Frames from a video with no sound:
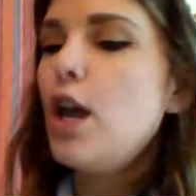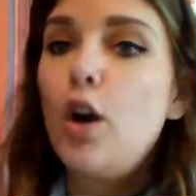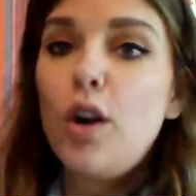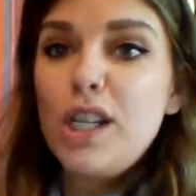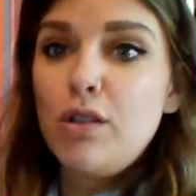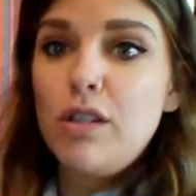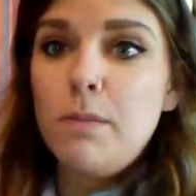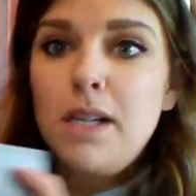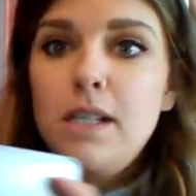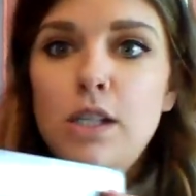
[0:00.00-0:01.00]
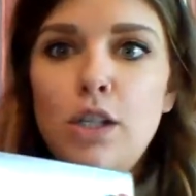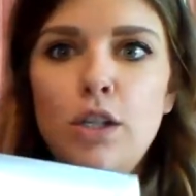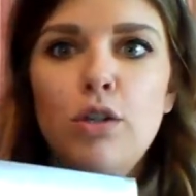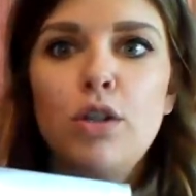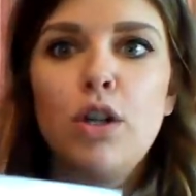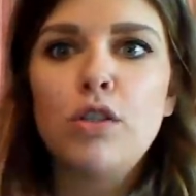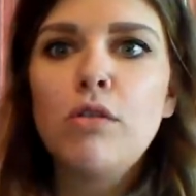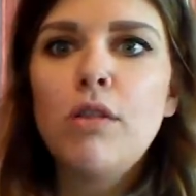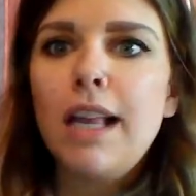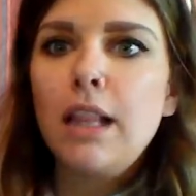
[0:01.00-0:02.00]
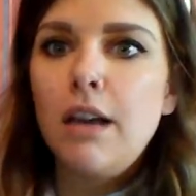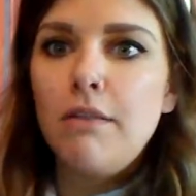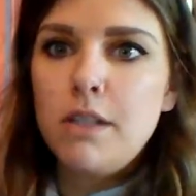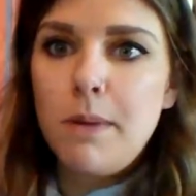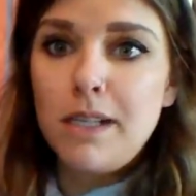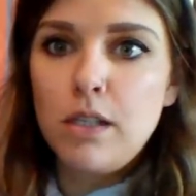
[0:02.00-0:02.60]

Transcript: Okay, so this box is huge. Also, I love this box.